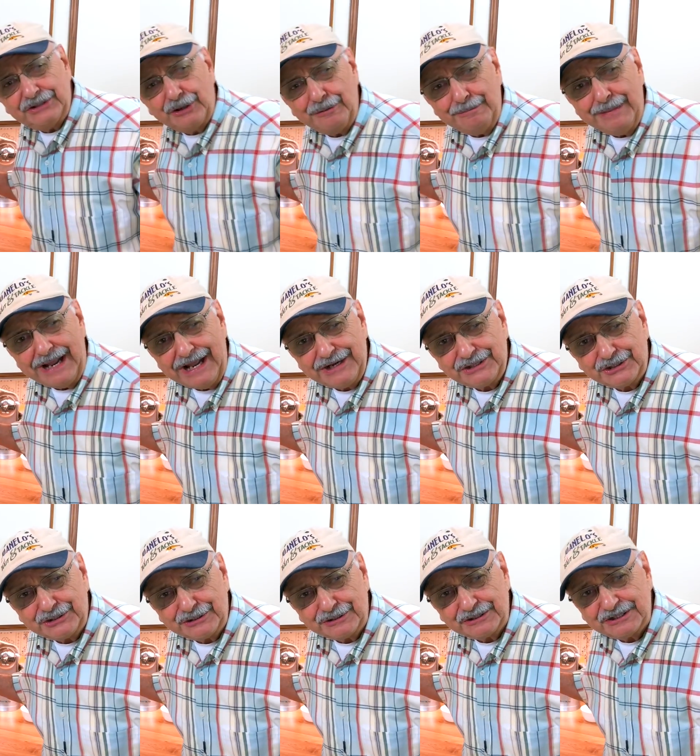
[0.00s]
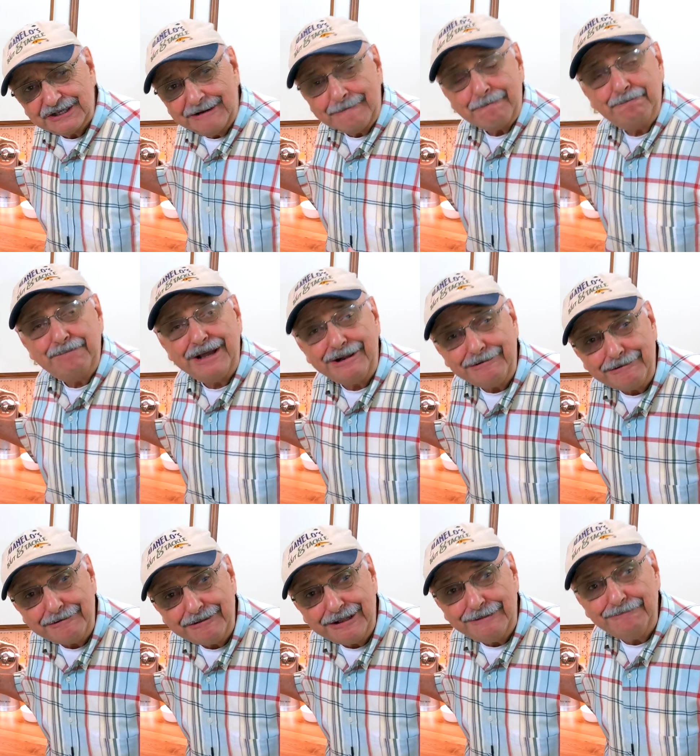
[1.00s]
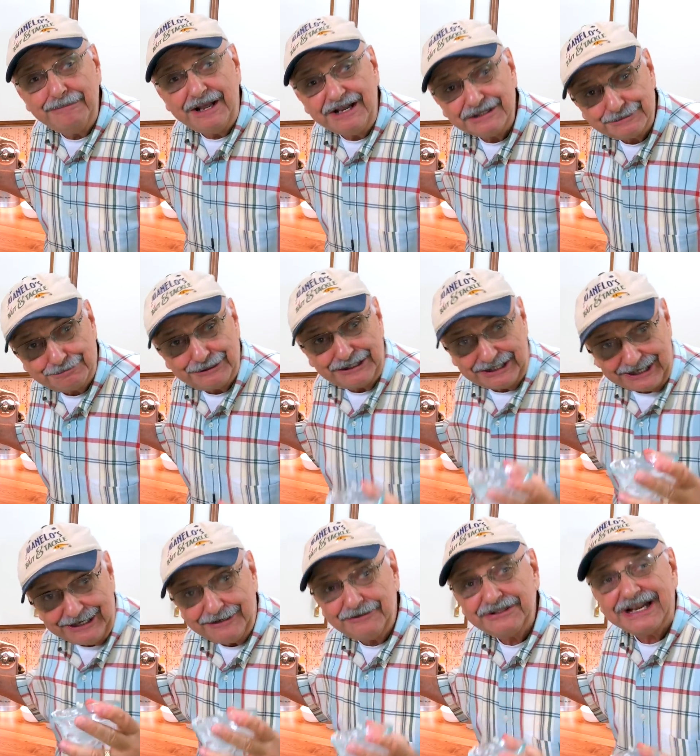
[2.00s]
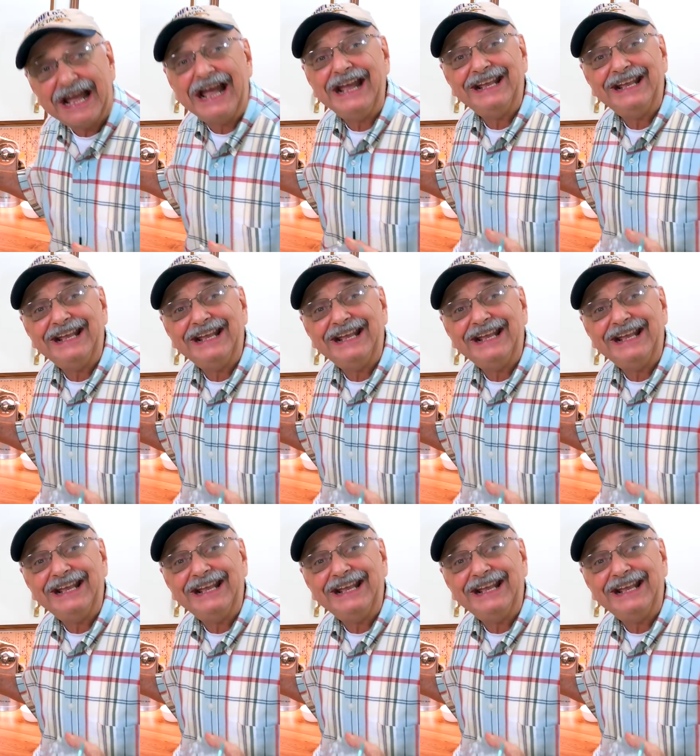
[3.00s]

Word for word: are mashers. Better than mashed potatoes. I